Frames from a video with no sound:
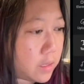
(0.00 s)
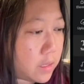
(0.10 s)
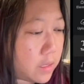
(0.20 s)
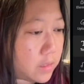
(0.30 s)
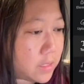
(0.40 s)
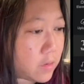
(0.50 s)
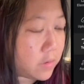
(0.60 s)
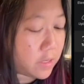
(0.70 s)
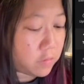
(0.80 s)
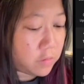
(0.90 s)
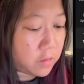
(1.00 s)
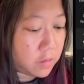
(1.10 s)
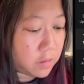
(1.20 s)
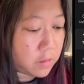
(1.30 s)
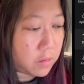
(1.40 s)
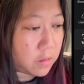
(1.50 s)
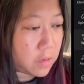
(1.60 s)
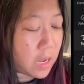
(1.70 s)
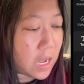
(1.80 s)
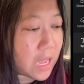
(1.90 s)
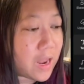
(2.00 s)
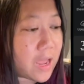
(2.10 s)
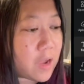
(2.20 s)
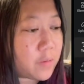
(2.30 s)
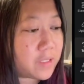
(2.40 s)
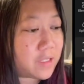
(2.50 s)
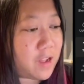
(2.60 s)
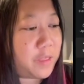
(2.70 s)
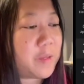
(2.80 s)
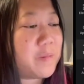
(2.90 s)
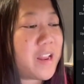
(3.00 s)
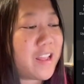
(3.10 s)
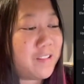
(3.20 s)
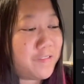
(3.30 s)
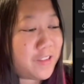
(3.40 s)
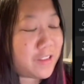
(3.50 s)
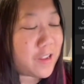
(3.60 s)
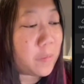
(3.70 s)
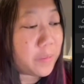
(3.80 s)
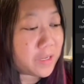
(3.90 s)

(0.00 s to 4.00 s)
Sound it out. And I always call them nail pick